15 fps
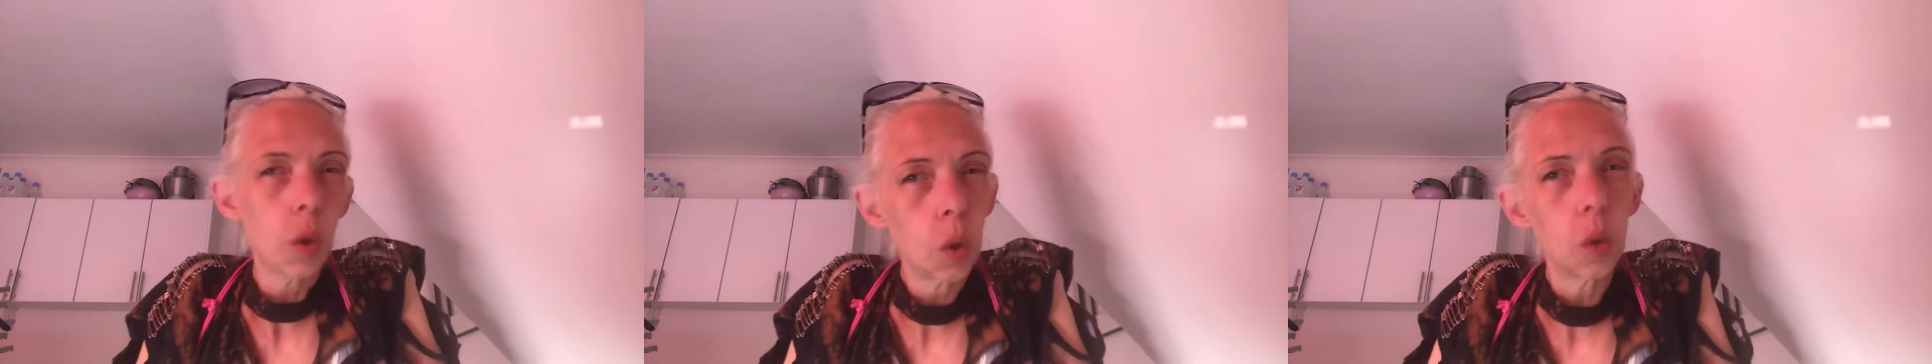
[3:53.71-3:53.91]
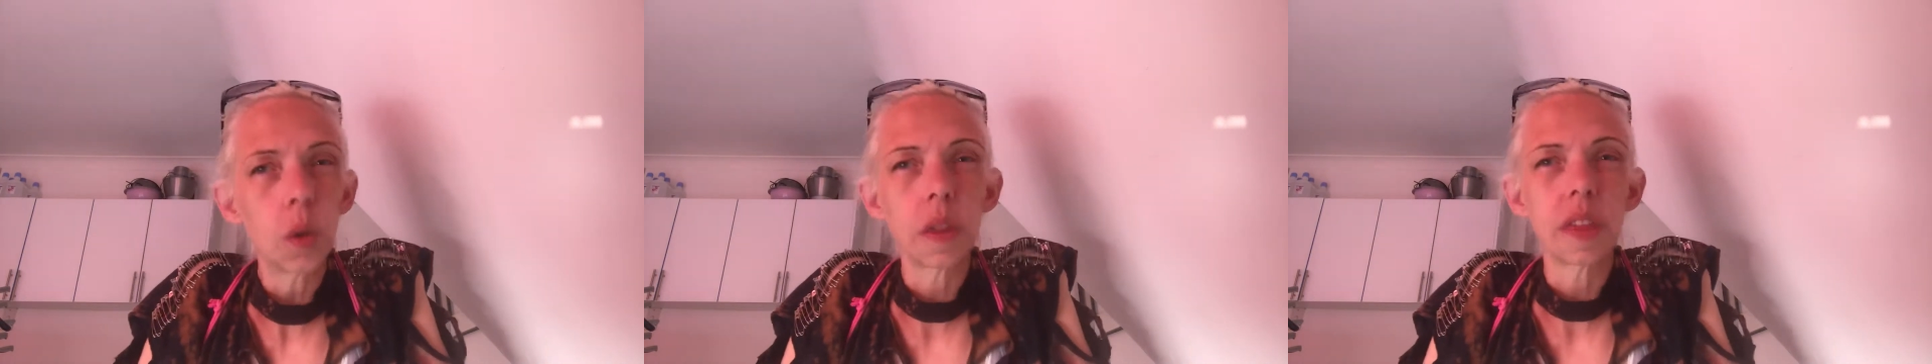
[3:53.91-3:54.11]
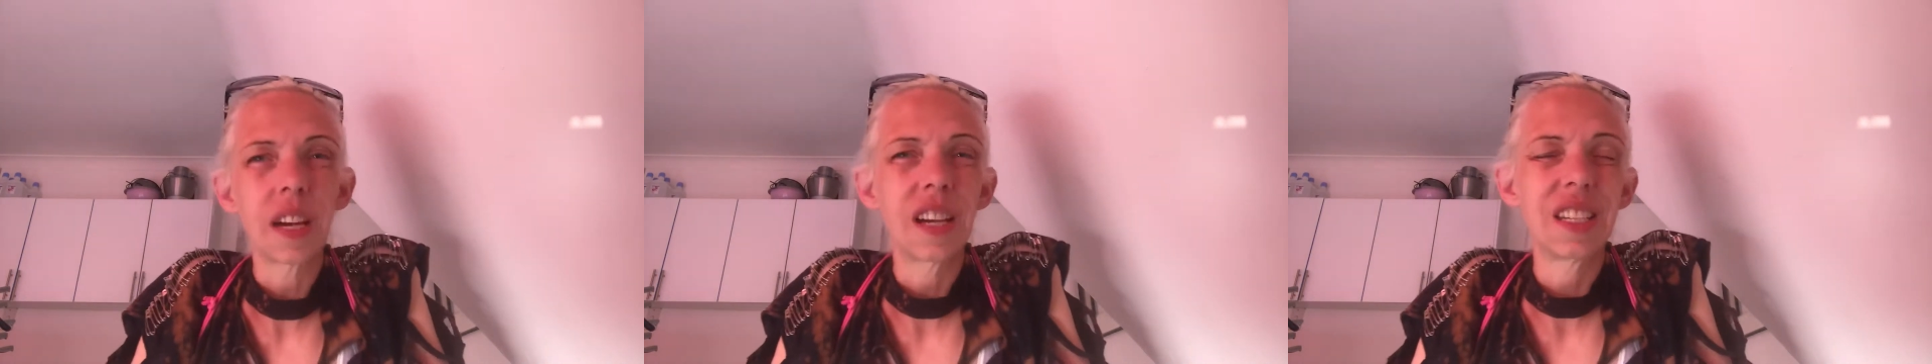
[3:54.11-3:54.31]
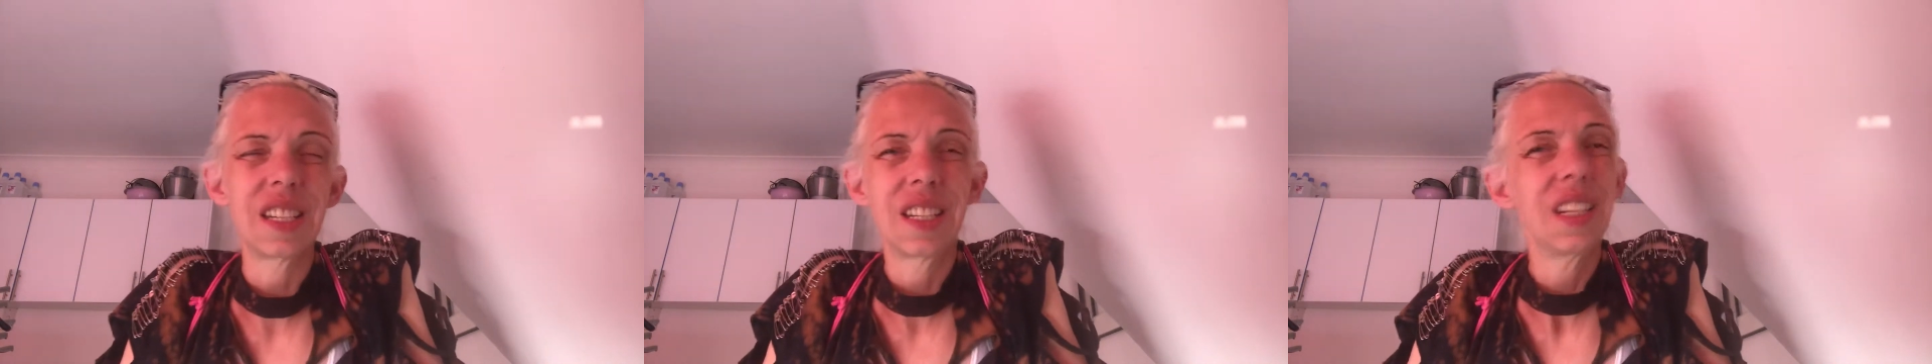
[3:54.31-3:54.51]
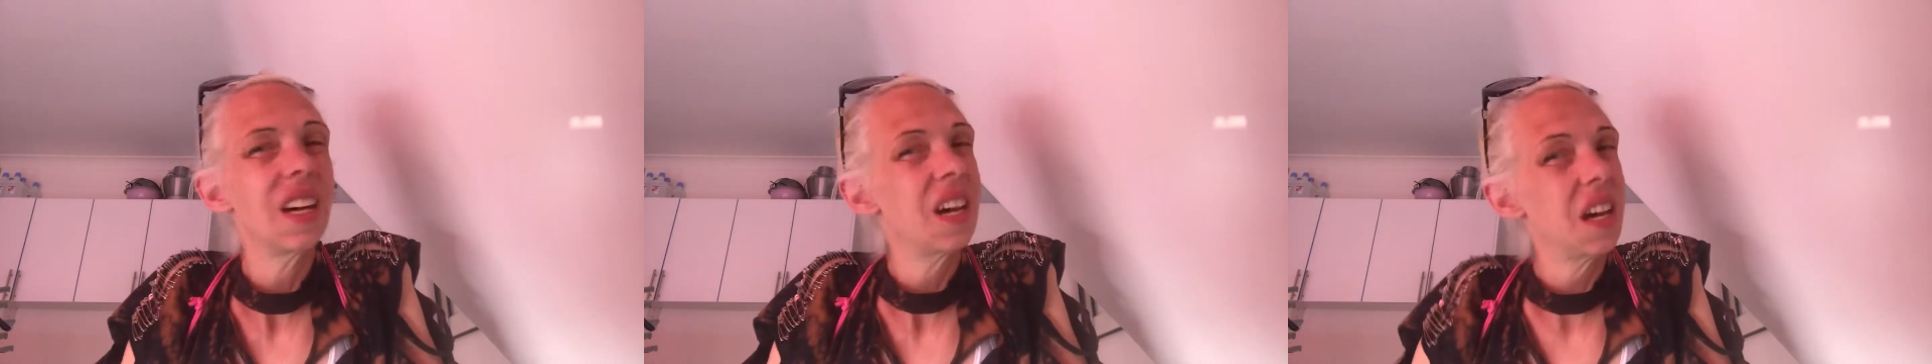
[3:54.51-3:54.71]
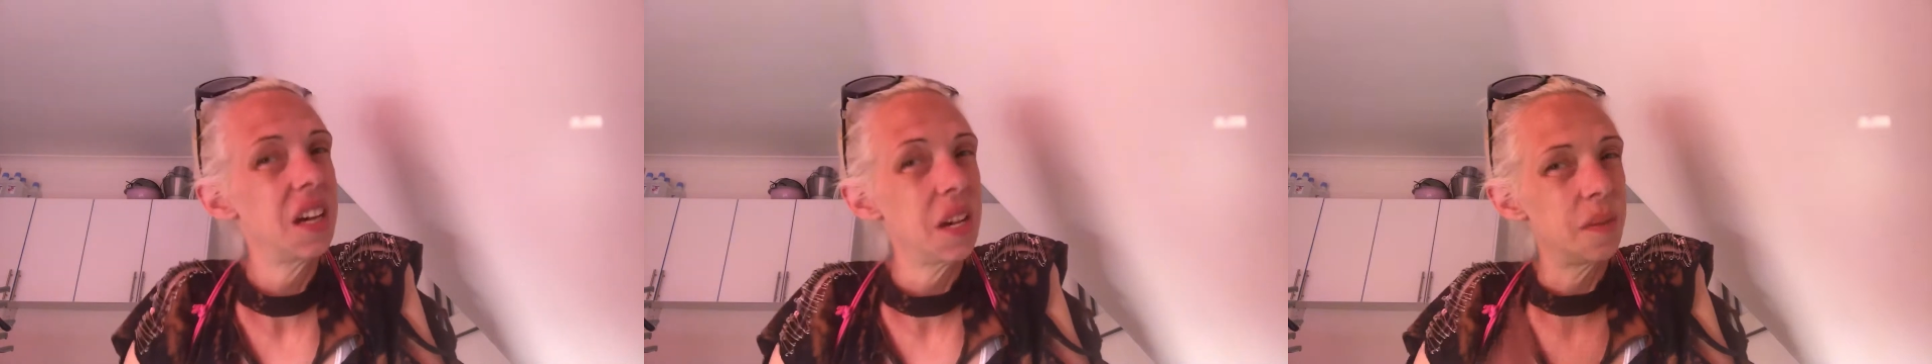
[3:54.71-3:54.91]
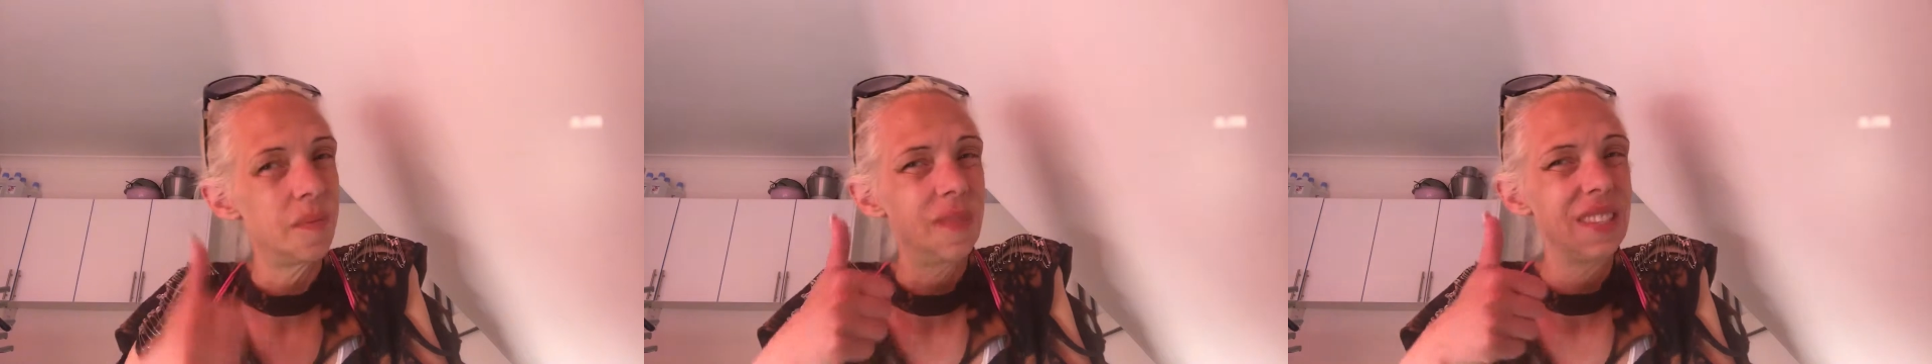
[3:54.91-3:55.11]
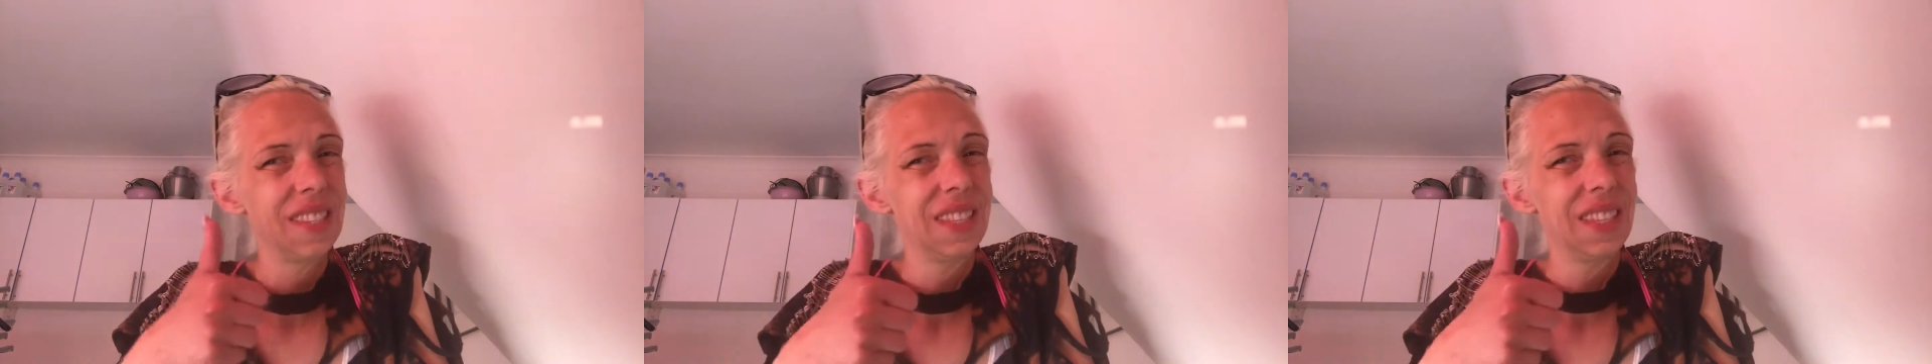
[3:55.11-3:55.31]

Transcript: cool with that. I am.